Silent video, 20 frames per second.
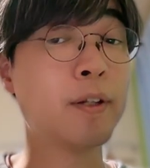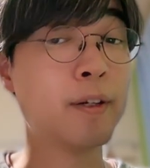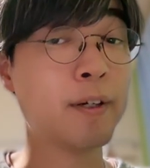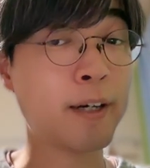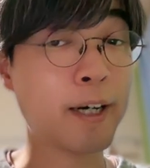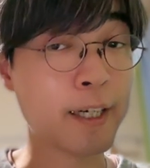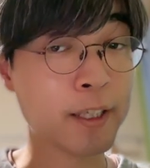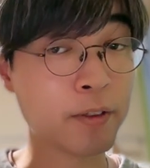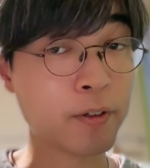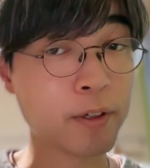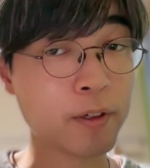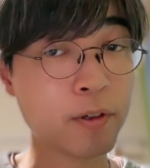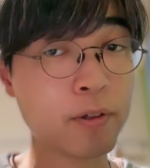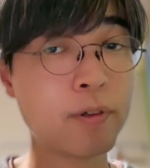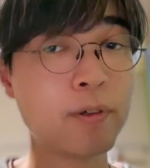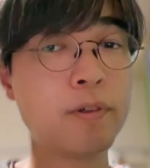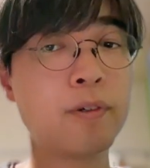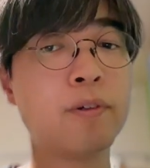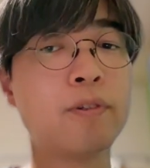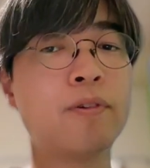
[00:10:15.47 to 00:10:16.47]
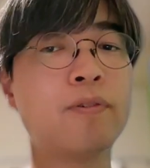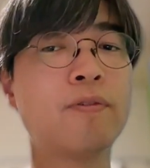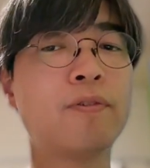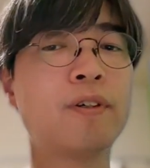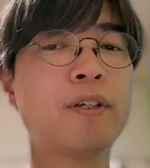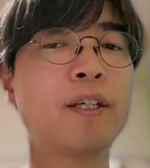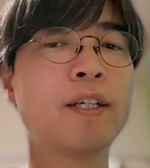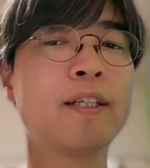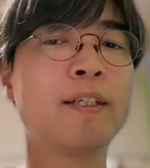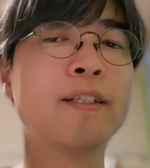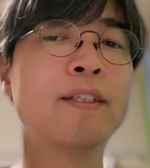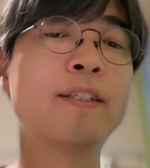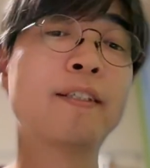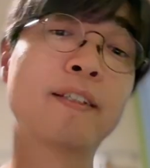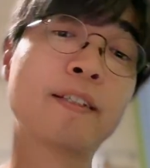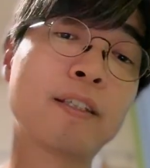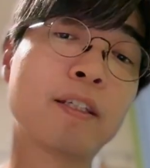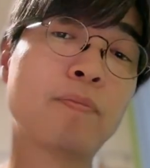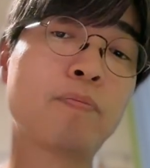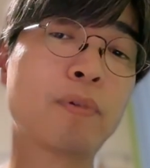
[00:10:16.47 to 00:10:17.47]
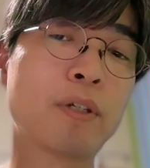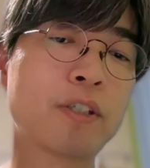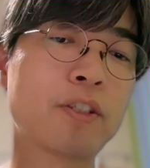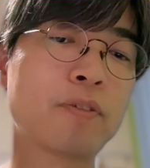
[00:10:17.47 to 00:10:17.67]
write a code in C++.